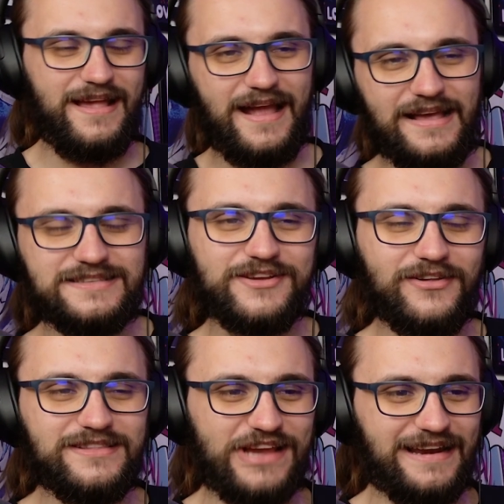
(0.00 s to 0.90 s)
It's
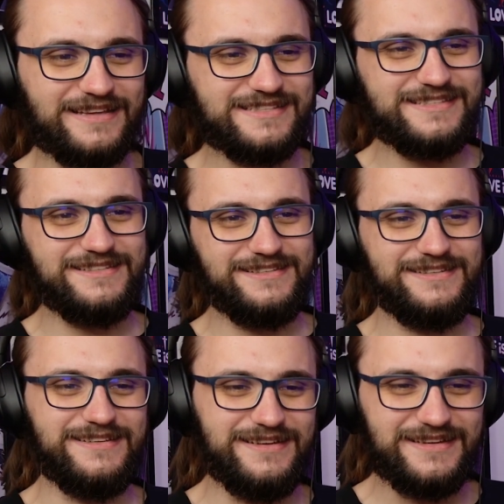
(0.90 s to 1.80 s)
called
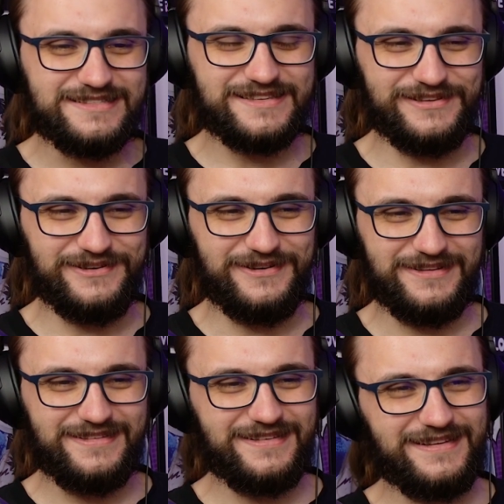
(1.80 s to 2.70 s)
jealousy. It's
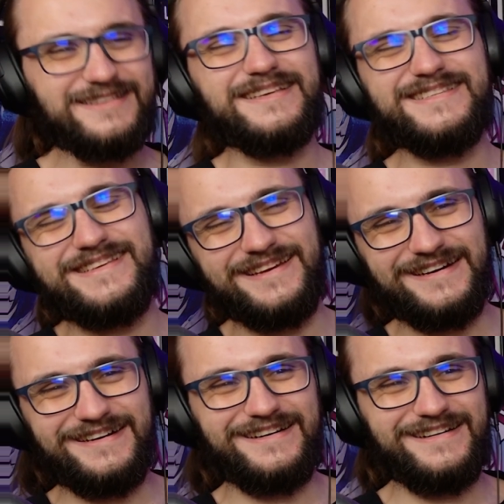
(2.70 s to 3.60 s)
cute. It is
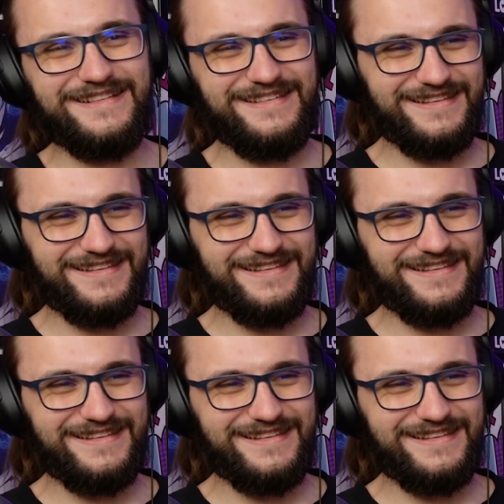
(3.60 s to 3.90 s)
cute.